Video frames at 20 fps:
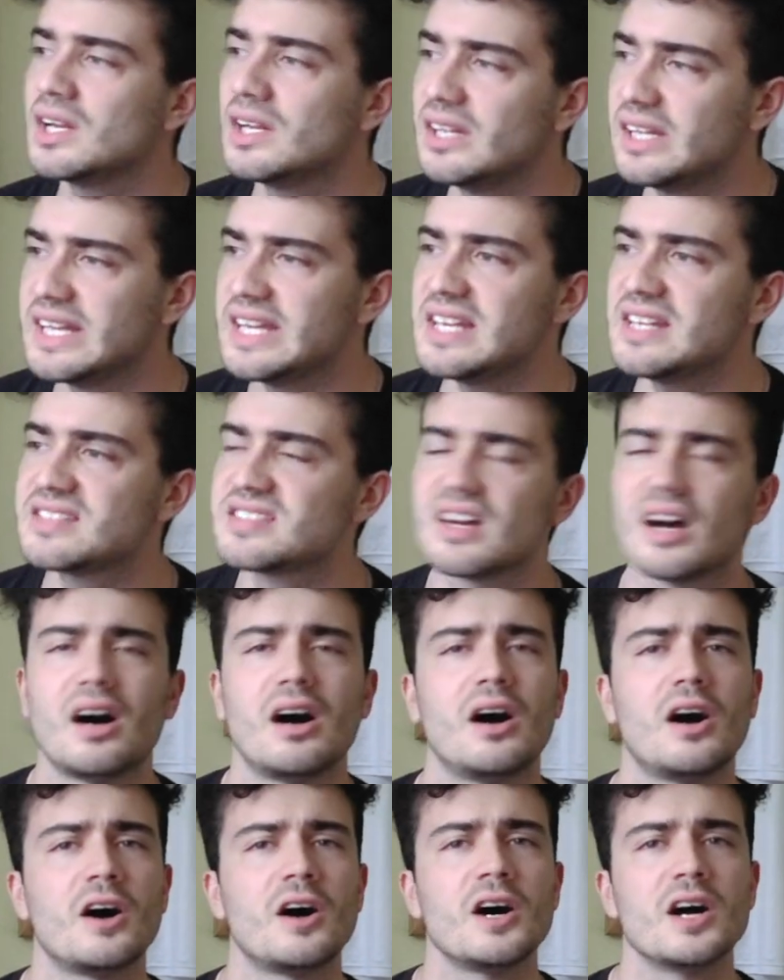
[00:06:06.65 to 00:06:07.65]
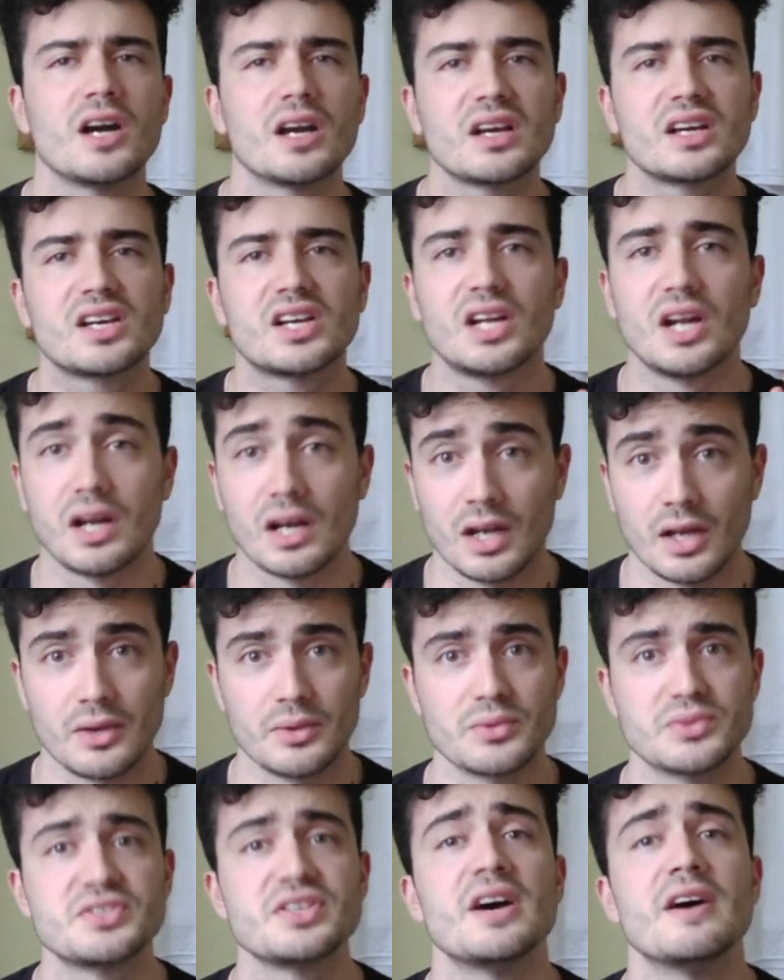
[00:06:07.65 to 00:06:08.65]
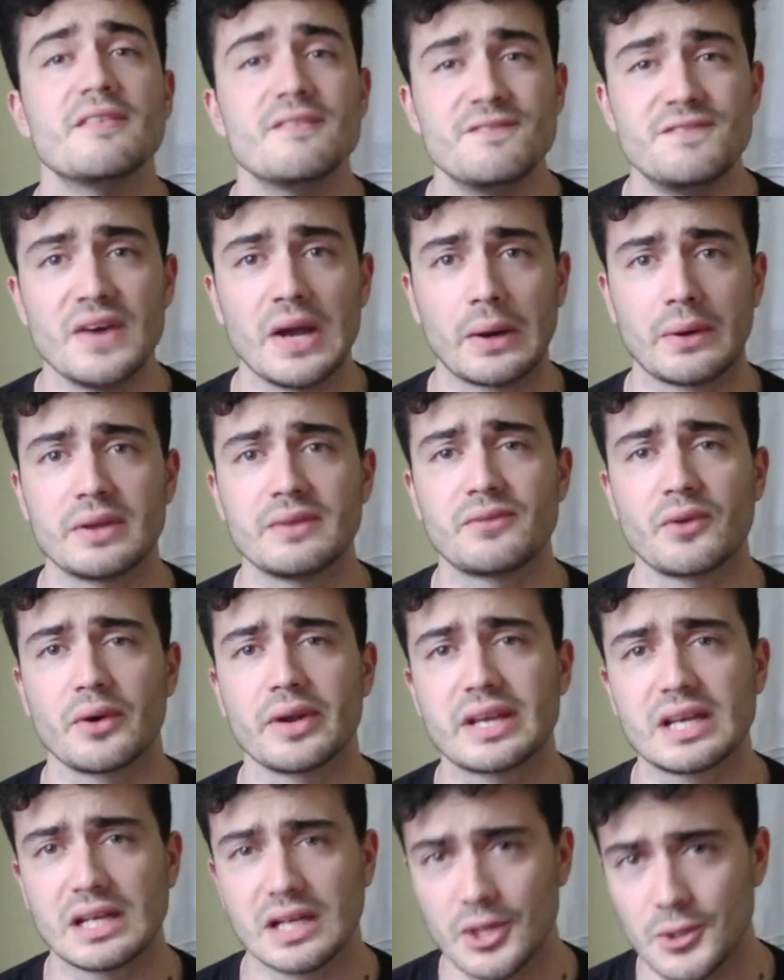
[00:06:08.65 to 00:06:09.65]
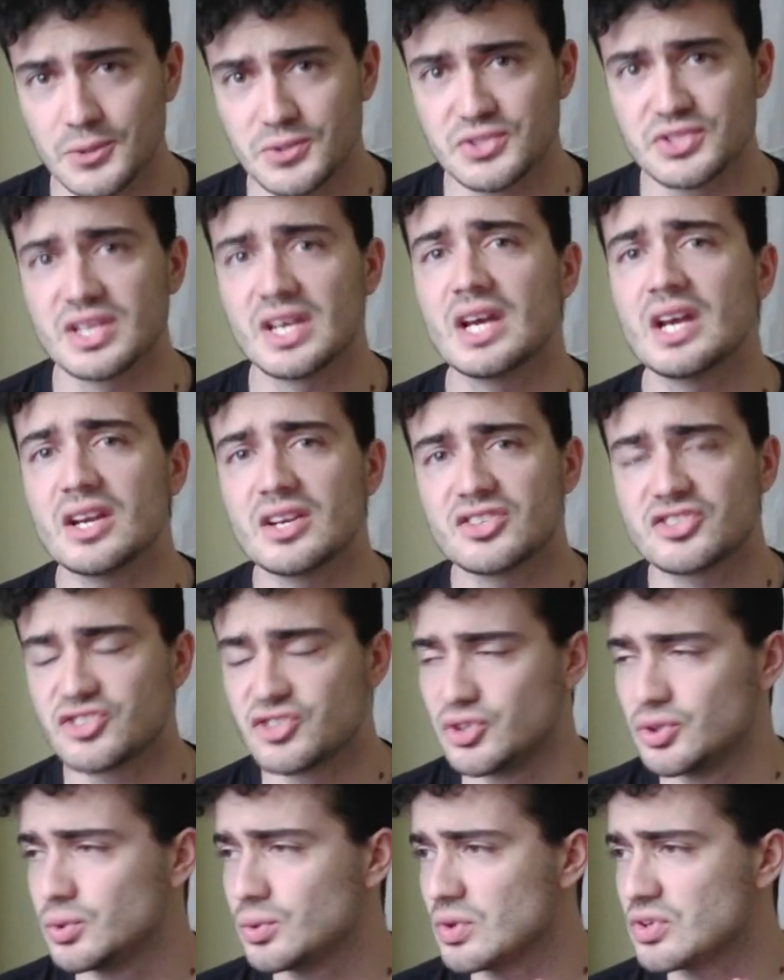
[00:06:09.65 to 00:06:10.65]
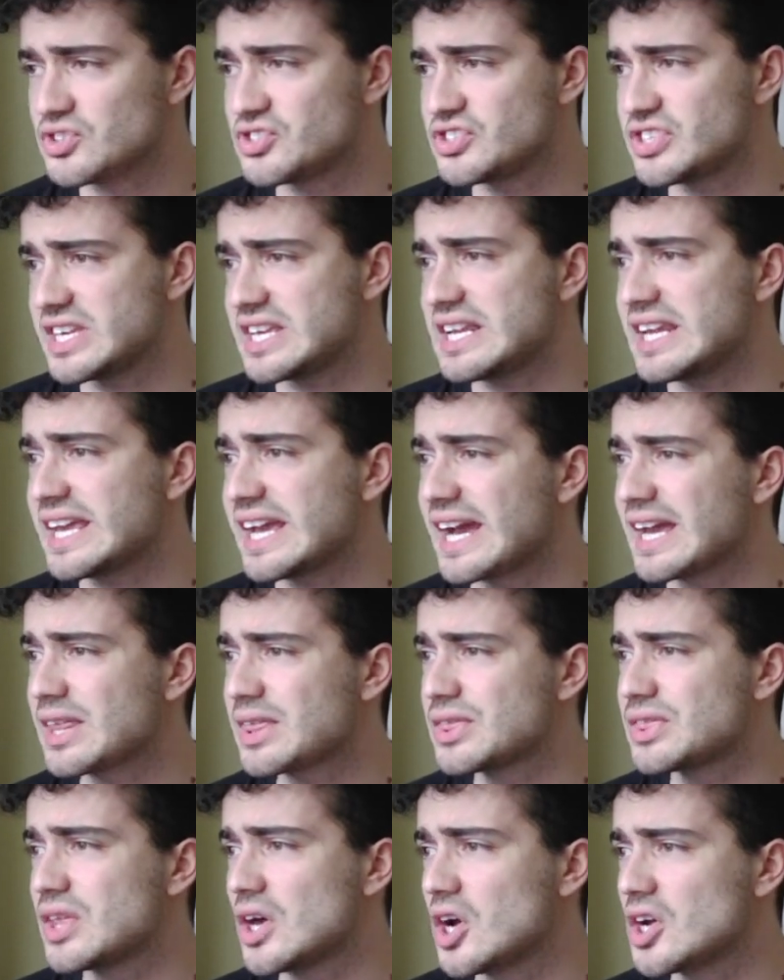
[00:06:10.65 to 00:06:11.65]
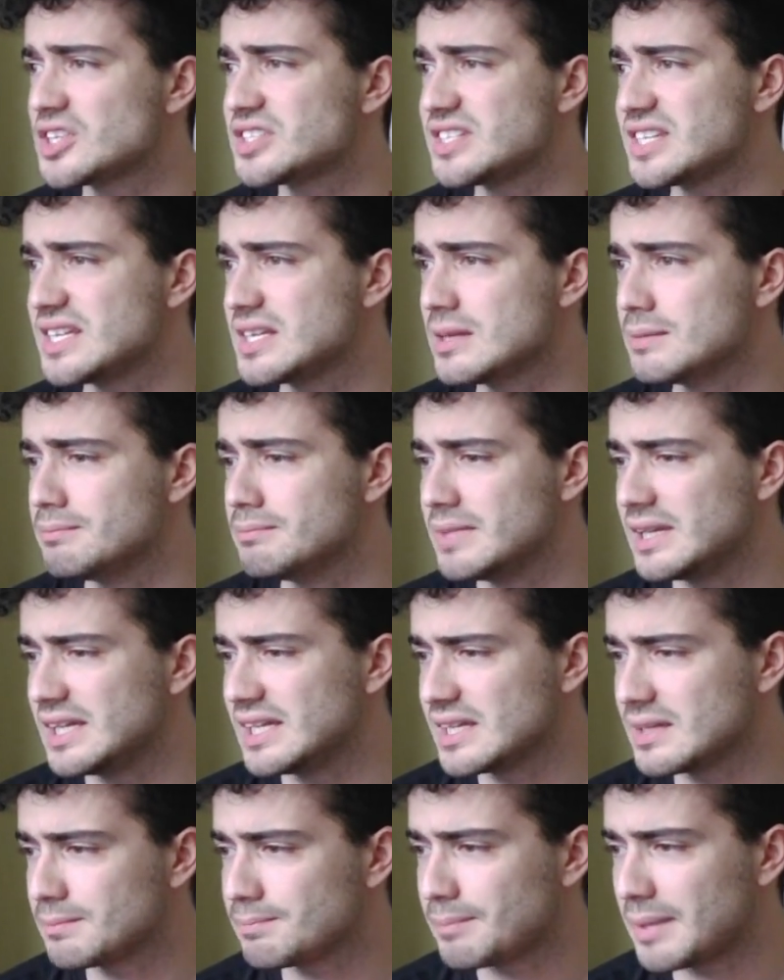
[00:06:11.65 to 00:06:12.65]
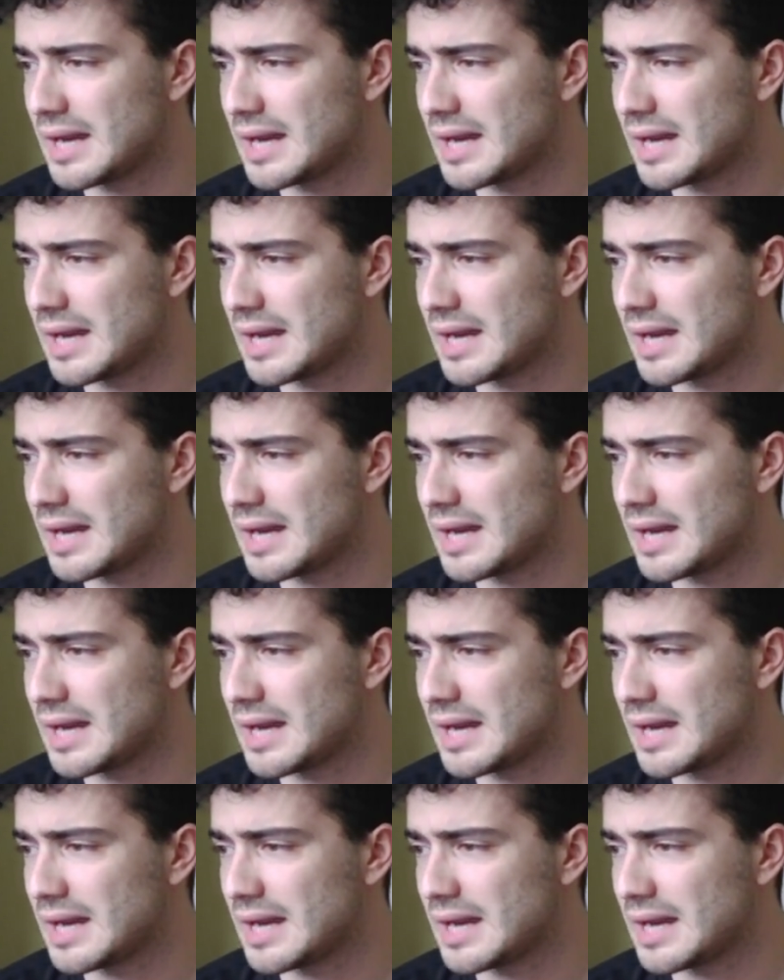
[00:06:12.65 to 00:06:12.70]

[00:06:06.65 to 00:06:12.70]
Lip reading: Leeds are close, very, very close to sealing a £13 million